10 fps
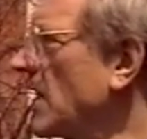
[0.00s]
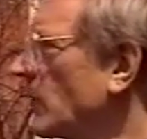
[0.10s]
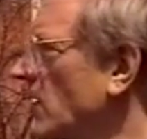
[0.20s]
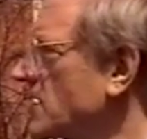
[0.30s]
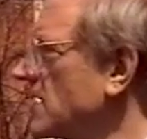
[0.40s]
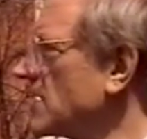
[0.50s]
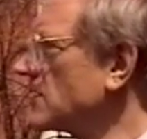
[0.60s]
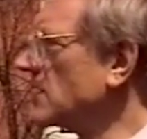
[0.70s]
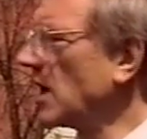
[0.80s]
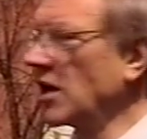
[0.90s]
because he did
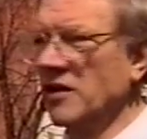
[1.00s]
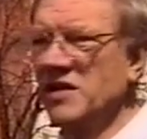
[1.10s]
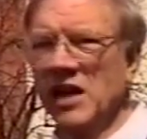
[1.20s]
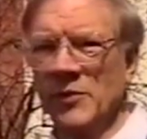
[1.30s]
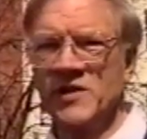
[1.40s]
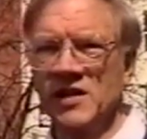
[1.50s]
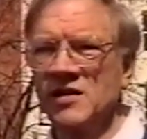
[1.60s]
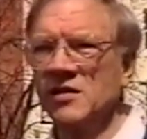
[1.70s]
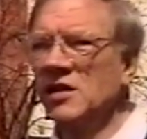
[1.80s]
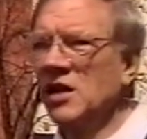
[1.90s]
a lot to help us
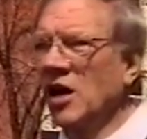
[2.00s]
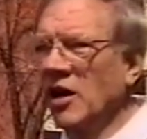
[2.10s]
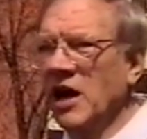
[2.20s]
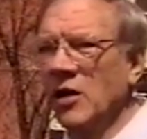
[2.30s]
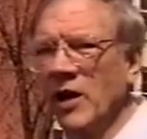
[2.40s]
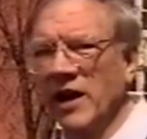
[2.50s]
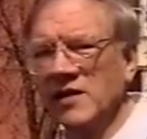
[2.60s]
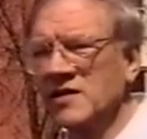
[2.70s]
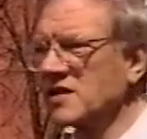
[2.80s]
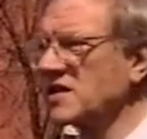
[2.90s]
on our way
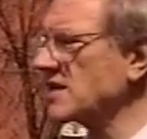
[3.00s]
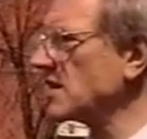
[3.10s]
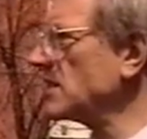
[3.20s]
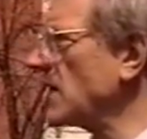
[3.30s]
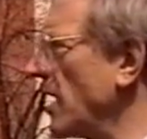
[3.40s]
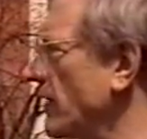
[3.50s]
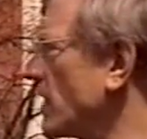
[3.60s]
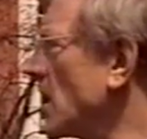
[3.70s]
in success in life.